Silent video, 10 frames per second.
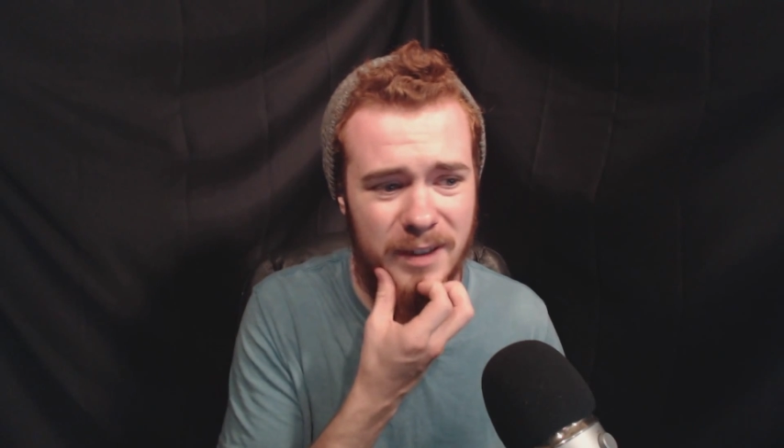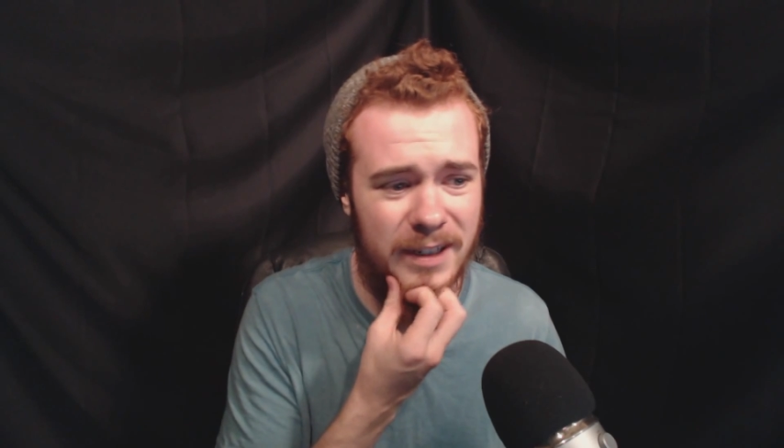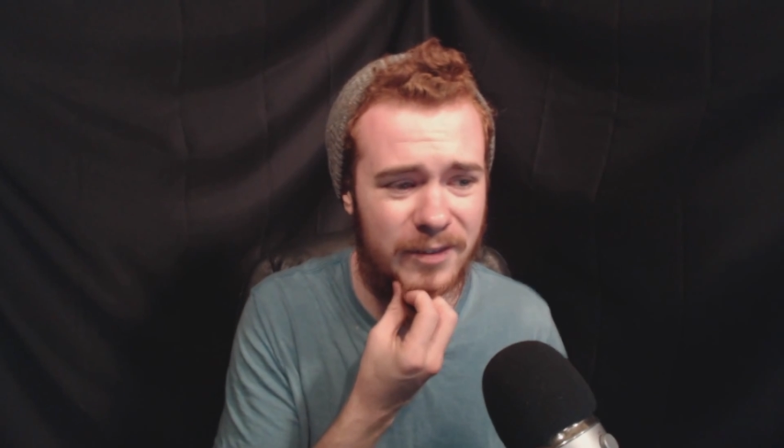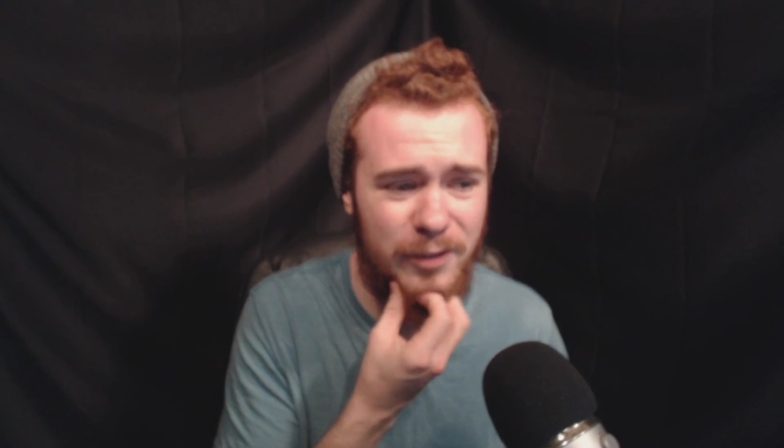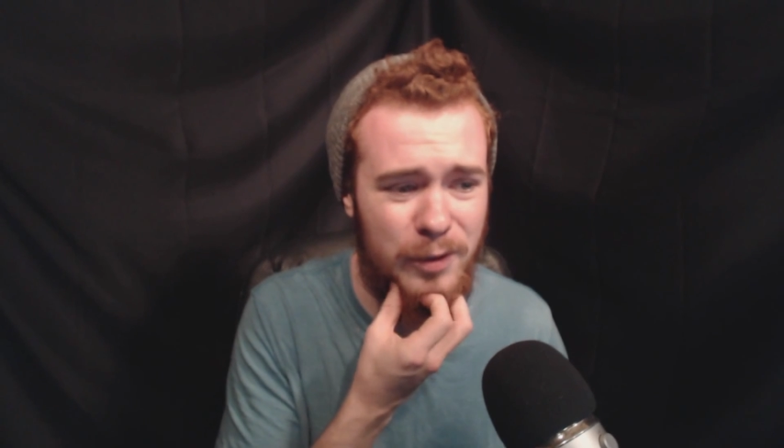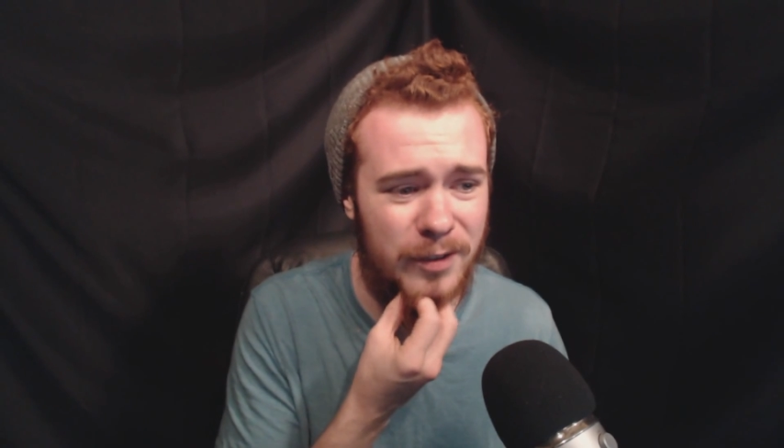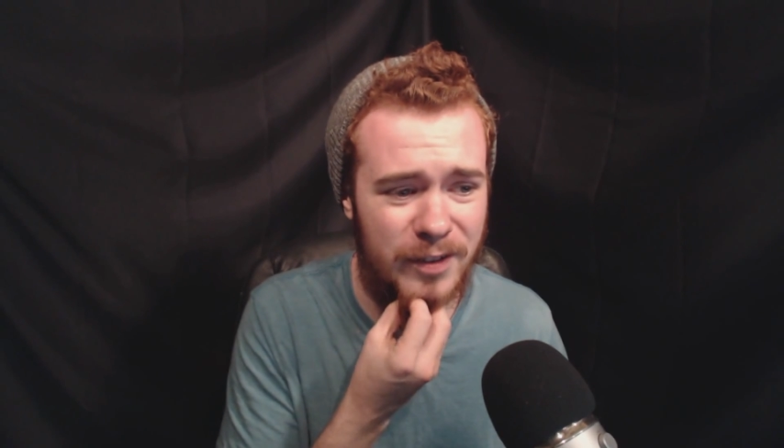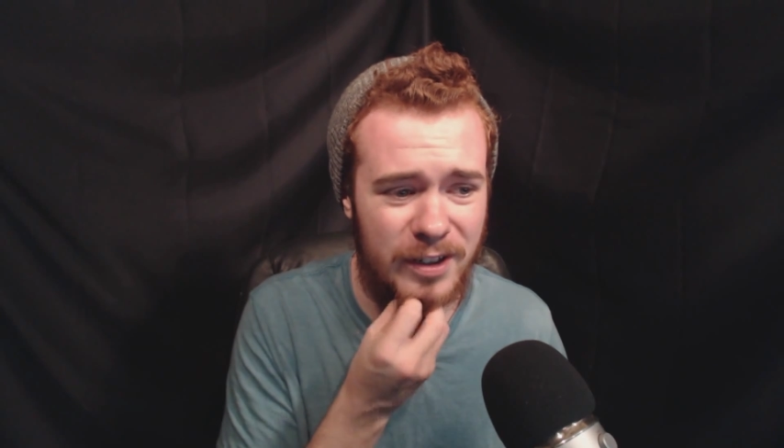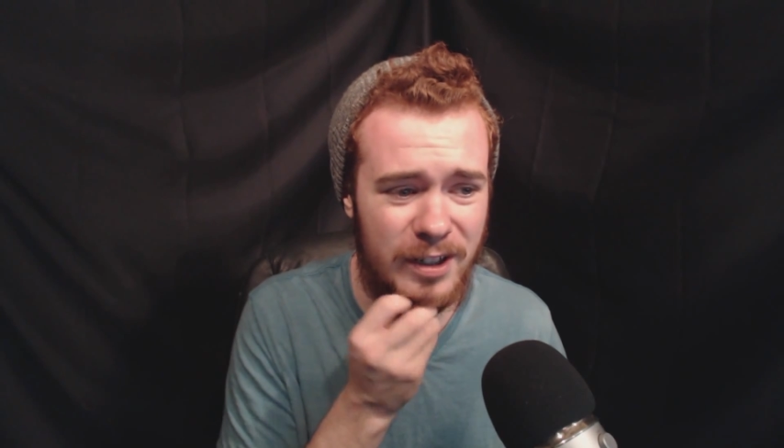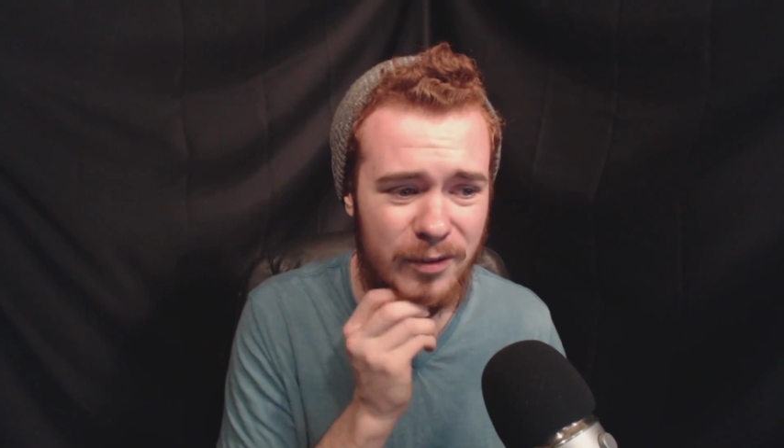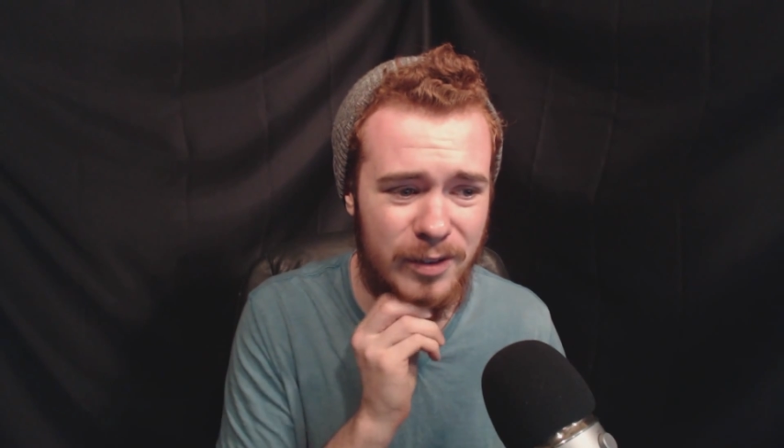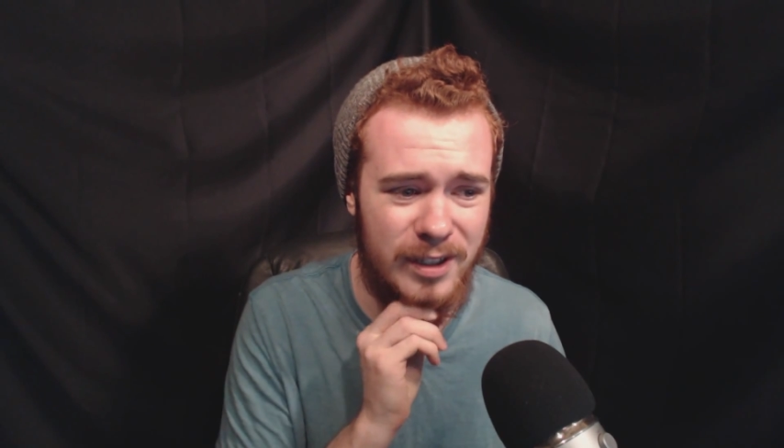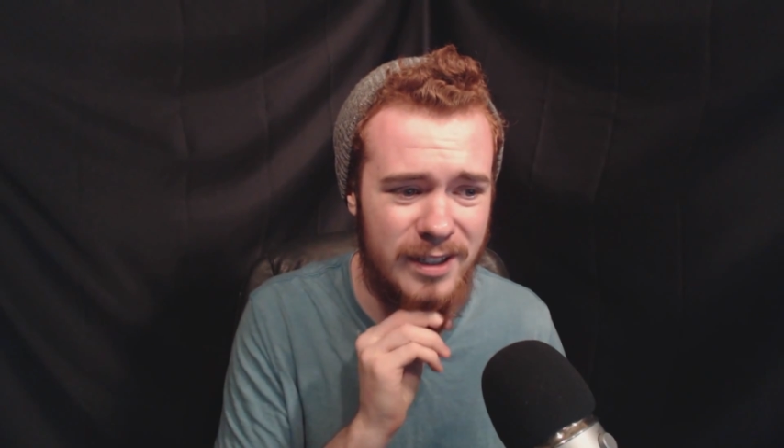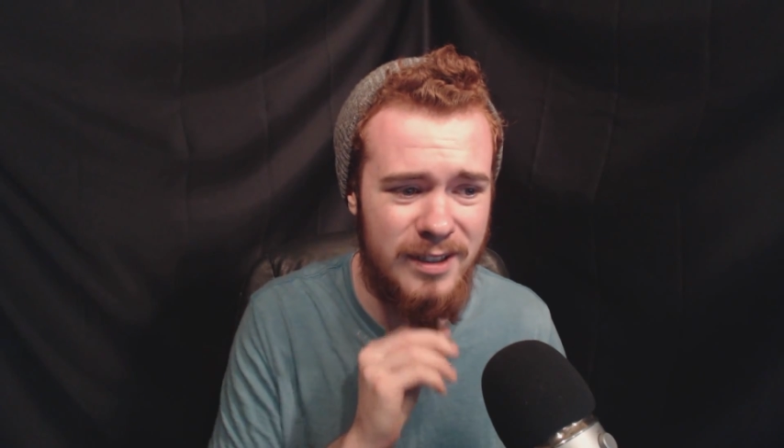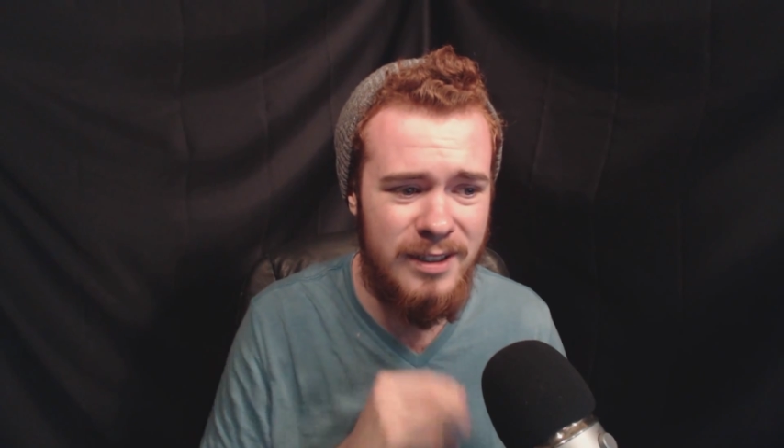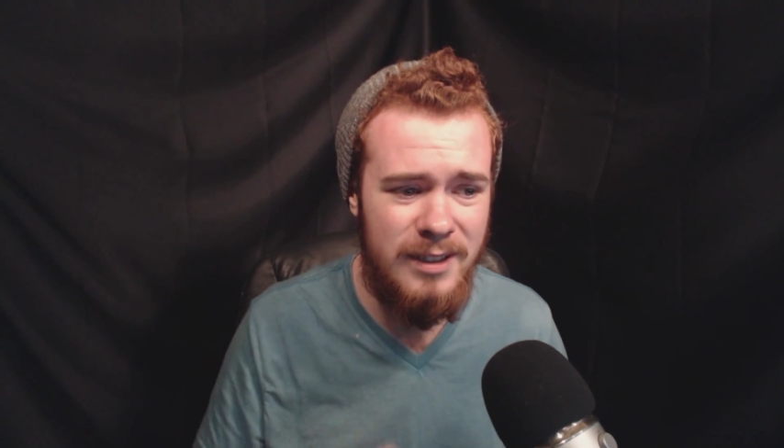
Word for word: I haven't quite figured out what uh,